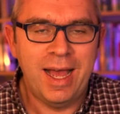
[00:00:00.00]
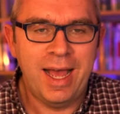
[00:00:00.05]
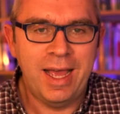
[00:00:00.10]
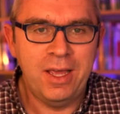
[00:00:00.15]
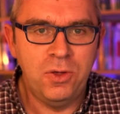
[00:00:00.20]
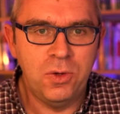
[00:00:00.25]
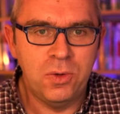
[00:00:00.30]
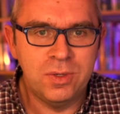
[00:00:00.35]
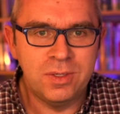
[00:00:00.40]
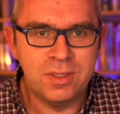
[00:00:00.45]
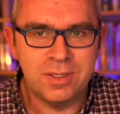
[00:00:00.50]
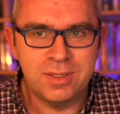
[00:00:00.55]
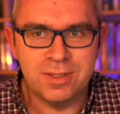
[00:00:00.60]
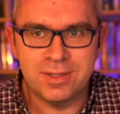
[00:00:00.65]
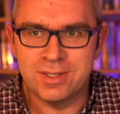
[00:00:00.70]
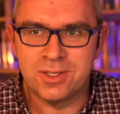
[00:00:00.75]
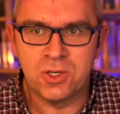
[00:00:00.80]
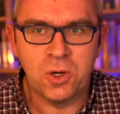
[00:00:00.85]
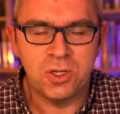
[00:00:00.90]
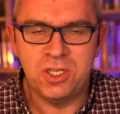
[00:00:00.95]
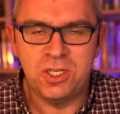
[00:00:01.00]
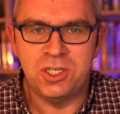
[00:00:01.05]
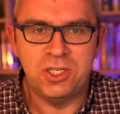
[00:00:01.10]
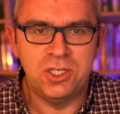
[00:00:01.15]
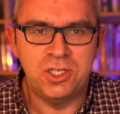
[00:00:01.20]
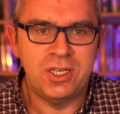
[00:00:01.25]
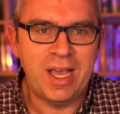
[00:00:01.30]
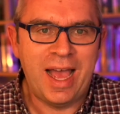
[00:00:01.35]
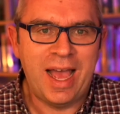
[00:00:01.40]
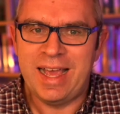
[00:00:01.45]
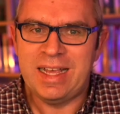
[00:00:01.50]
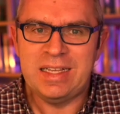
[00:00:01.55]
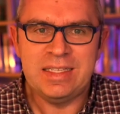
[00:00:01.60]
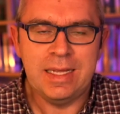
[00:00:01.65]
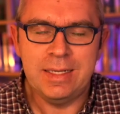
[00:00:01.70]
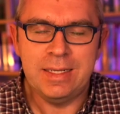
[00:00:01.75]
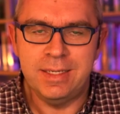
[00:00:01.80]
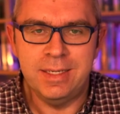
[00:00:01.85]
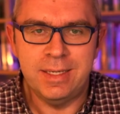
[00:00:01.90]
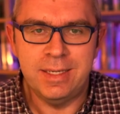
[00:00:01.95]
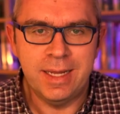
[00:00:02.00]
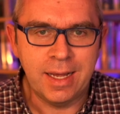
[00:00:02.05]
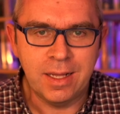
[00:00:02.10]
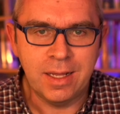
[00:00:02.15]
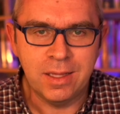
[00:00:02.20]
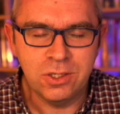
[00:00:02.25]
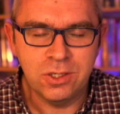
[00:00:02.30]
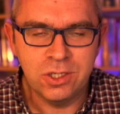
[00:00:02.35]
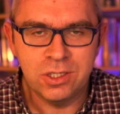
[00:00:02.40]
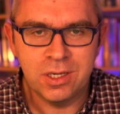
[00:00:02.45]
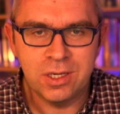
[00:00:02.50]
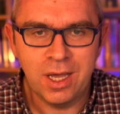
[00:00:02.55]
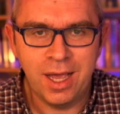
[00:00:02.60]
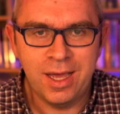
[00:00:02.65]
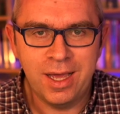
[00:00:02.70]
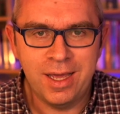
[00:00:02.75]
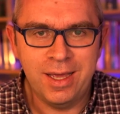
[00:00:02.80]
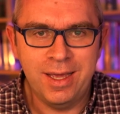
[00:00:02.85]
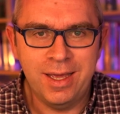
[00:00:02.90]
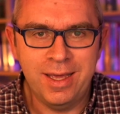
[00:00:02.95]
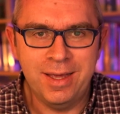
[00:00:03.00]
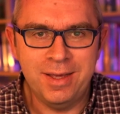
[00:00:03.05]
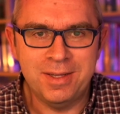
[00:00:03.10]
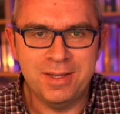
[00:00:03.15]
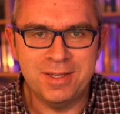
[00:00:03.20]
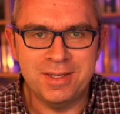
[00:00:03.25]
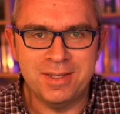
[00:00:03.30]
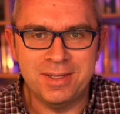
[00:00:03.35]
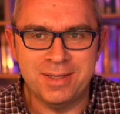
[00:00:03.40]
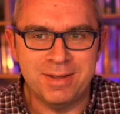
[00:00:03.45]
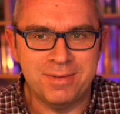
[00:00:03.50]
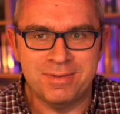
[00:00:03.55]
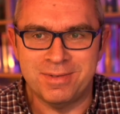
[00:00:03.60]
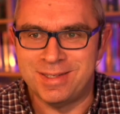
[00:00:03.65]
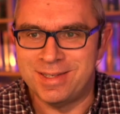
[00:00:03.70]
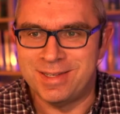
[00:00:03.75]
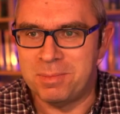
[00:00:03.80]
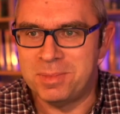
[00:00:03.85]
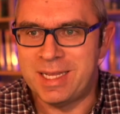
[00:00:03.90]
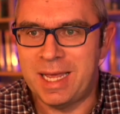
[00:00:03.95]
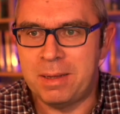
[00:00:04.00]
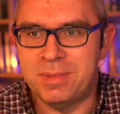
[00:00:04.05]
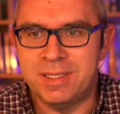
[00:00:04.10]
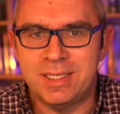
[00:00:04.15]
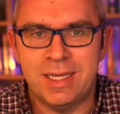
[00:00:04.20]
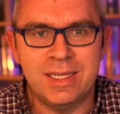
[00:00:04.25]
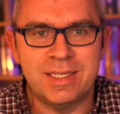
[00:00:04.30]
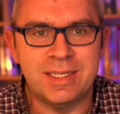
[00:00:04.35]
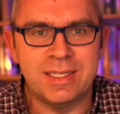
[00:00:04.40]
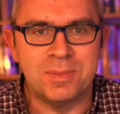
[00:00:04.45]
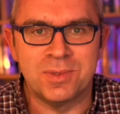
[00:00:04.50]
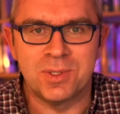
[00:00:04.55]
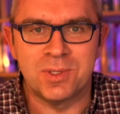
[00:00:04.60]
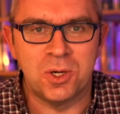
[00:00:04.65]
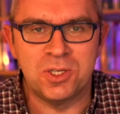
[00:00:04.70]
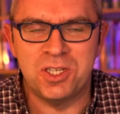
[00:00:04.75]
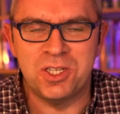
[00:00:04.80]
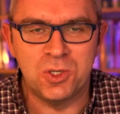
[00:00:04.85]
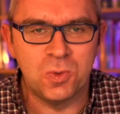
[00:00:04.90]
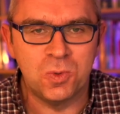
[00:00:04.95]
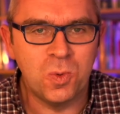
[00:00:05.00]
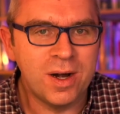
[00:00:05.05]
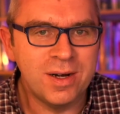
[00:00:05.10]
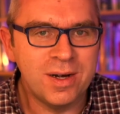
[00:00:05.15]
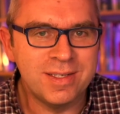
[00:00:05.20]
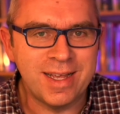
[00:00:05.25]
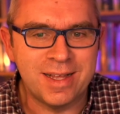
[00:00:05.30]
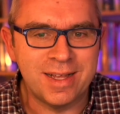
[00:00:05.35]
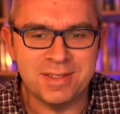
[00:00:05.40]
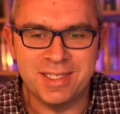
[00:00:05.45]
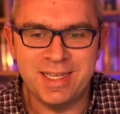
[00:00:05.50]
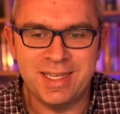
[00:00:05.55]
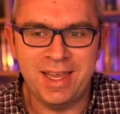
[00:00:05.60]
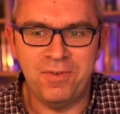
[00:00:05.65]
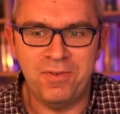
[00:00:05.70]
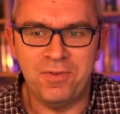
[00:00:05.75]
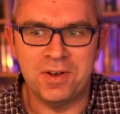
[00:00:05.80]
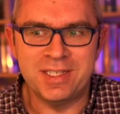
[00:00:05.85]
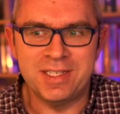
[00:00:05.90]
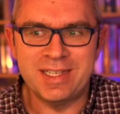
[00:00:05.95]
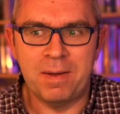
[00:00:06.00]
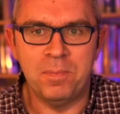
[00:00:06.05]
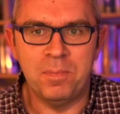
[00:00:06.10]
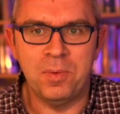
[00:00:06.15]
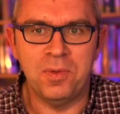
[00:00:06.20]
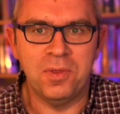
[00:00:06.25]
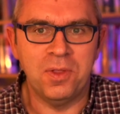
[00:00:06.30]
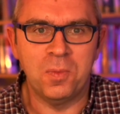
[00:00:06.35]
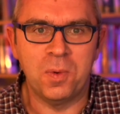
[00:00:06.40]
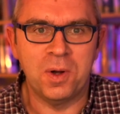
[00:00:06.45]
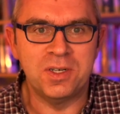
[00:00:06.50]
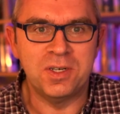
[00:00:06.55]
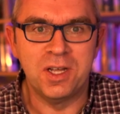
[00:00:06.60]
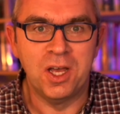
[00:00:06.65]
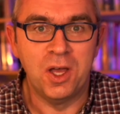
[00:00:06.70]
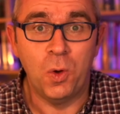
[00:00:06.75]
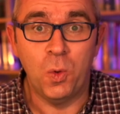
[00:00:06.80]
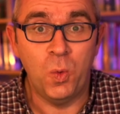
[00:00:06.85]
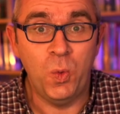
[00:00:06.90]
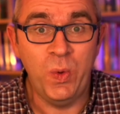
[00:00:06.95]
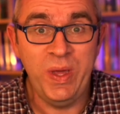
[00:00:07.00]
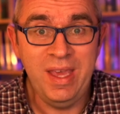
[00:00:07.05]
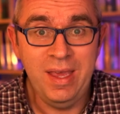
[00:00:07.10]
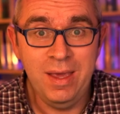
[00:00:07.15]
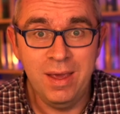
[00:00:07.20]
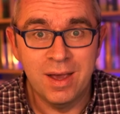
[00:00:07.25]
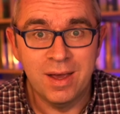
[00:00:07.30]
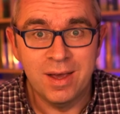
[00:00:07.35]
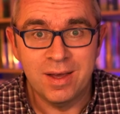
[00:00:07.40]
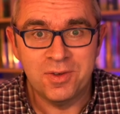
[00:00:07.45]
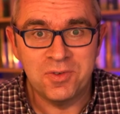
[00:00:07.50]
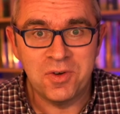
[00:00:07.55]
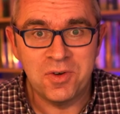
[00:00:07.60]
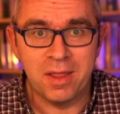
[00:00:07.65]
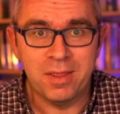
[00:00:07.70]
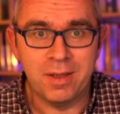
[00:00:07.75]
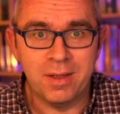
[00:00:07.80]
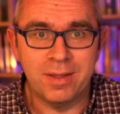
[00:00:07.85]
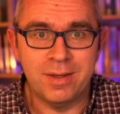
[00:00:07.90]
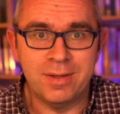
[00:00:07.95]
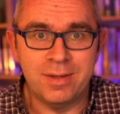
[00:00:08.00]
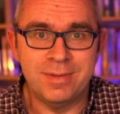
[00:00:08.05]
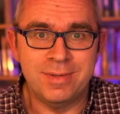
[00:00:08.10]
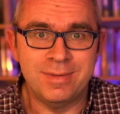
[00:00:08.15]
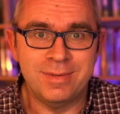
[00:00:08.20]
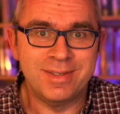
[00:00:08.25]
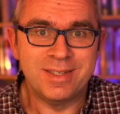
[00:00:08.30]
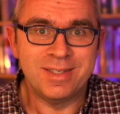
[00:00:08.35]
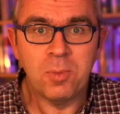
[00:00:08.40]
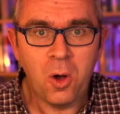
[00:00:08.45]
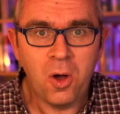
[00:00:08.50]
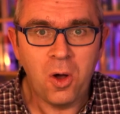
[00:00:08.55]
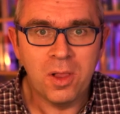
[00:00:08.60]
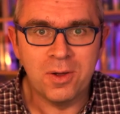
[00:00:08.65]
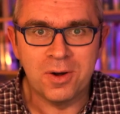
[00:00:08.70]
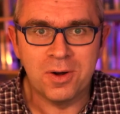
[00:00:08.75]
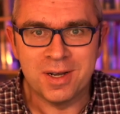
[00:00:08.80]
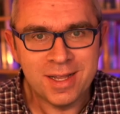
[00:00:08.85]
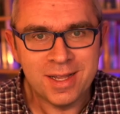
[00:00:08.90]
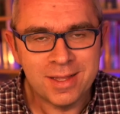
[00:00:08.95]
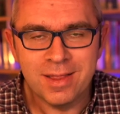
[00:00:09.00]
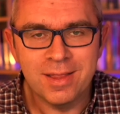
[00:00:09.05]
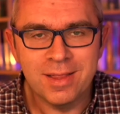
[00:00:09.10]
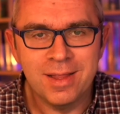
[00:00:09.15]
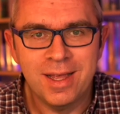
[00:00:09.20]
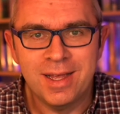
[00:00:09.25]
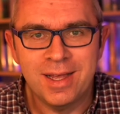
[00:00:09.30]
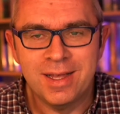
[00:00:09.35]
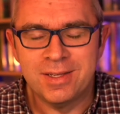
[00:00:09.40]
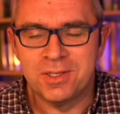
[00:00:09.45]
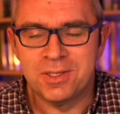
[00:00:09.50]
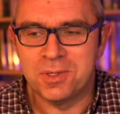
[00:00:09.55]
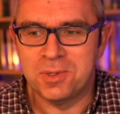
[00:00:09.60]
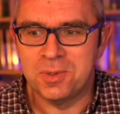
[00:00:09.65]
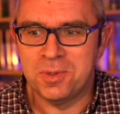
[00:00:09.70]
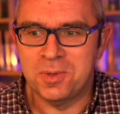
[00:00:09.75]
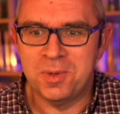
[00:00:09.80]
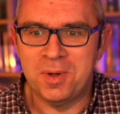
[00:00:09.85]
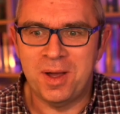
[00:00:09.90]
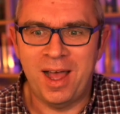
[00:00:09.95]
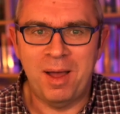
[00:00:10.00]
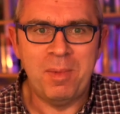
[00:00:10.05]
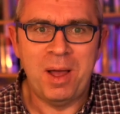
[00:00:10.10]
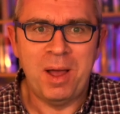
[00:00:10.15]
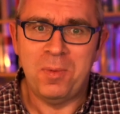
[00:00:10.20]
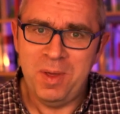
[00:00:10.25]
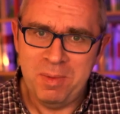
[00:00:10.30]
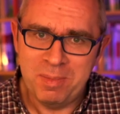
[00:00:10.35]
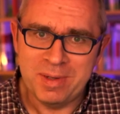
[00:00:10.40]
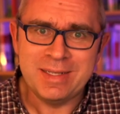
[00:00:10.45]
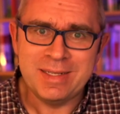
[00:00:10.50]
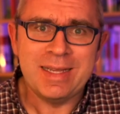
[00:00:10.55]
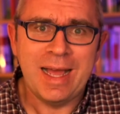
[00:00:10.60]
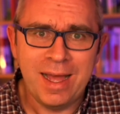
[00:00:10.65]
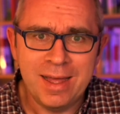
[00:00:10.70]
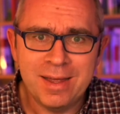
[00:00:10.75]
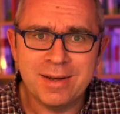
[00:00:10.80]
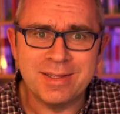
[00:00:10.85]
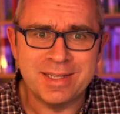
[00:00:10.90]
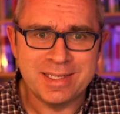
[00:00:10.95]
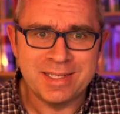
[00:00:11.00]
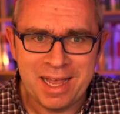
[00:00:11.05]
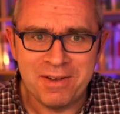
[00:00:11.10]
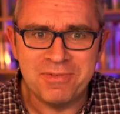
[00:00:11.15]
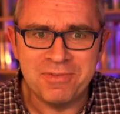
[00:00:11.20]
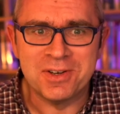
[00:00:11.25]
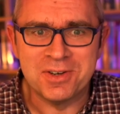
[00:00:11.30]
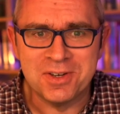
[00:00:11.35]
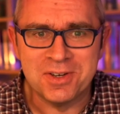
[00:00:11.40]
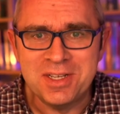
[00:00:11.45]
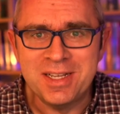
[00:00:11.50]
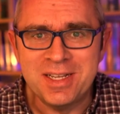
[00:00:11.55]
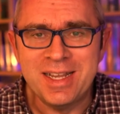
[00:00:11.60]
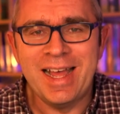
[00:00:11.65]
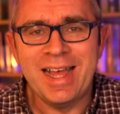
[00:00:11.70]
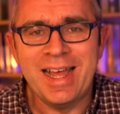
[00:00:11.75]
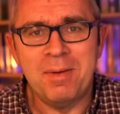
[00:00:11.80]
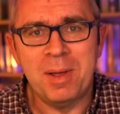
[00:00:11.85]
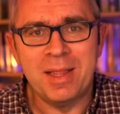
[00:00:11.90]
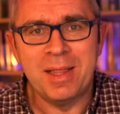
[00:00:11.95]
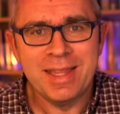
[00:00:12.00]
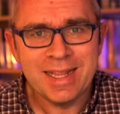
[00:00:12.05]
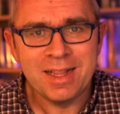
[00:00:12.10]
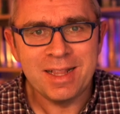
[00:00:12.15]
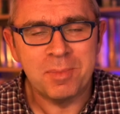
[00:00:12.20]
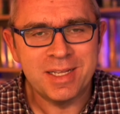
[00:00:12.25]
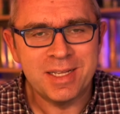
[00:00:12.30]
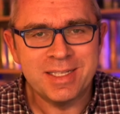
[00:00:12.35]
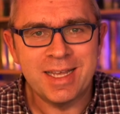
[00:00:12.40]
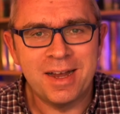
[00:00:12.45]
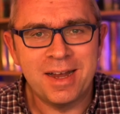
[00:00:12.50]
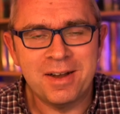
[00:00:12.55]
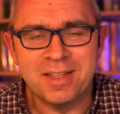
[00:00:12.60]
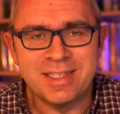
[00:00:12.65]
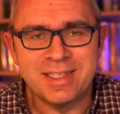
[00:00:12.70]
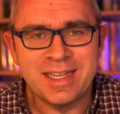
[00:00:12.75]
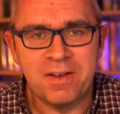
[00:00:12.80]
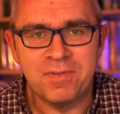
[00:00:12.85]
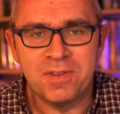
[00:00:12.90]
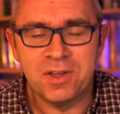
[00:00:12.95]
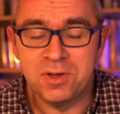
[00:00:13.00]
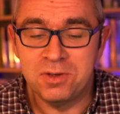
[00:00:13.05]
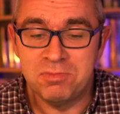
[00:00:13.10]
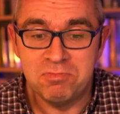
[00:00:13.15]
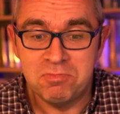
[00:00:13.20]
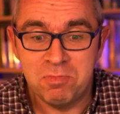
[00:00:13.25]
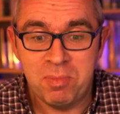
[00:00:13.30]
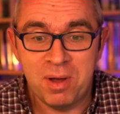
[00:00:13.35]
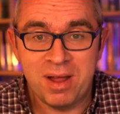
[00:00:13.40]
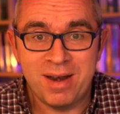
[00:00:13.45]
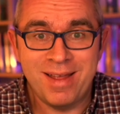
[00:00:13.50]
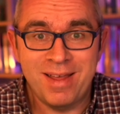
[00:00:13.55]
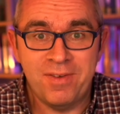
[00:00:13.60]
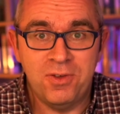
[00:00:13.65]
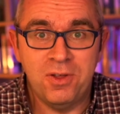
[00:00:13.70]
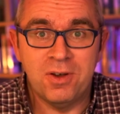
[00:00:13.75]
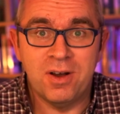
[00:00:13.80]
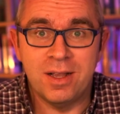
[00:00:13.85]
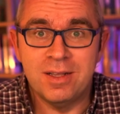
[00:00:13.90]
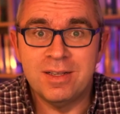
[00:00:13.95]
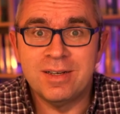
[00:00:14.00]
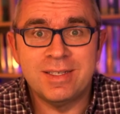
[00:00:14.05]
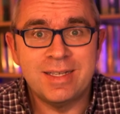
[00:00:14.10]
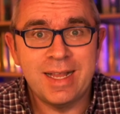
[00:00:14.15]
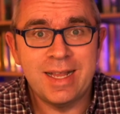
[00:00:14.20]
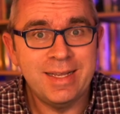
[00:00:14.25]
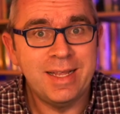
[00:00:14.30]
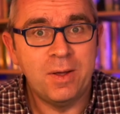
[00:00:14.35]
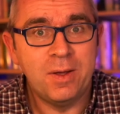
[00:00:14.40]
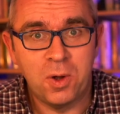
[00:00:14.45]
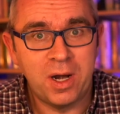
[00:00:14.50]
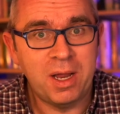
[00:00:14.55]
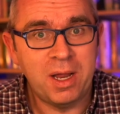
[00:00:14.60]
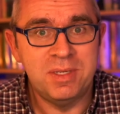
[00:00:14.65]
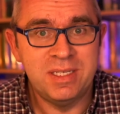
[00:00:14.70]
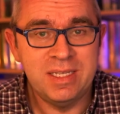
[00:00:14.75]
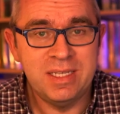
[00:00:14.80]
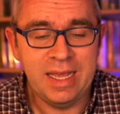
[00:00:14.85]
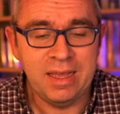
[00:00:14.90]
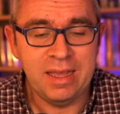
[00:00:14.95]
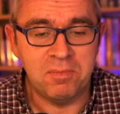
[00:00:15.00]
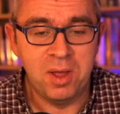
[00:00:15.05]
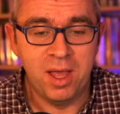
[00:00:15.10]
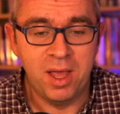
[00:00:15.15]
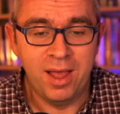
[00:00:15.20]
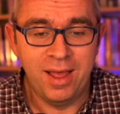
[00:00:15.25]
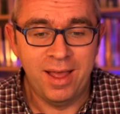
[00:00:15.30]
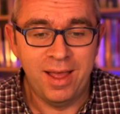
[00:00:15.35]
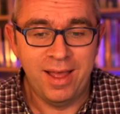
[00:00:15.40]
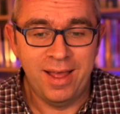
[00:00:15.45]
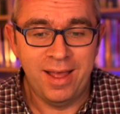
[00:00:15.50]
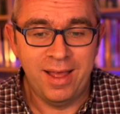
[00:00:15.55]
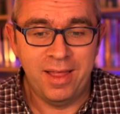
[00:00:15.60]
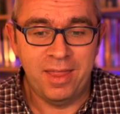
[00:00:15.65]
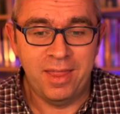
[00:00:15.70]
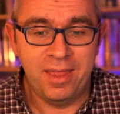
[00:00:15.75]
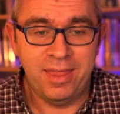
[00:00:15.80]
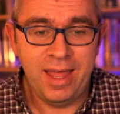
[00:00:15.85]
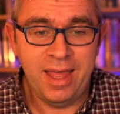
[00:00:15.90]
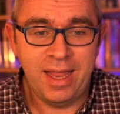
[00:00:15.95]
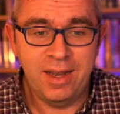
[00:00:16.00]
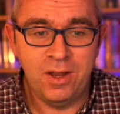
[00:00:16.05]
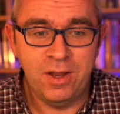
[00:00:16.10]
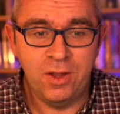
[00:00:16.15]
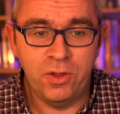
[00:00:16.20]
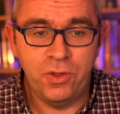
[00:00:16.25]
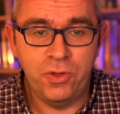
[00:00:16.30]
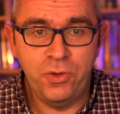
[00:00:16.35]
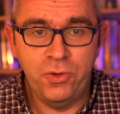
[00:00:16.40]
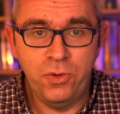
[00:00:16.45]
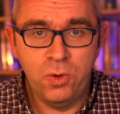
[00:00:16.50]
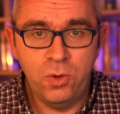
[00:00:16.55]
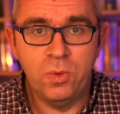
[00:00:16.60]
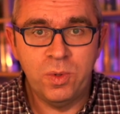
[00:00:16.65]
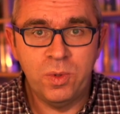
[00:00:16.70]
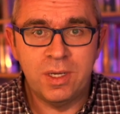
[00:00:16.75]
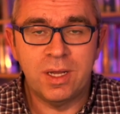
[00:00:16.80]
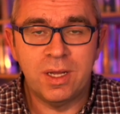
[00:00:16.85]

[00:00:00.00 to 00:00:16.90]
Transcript: I use Scottish accented English. I sometimes say some Scottish words. I'll say, for example, the word wee rather than small or little. So I'm a wee bit tired this afternoon. I'm a little bit tired this afternoon. But if you're understanding what I'm saying, then you would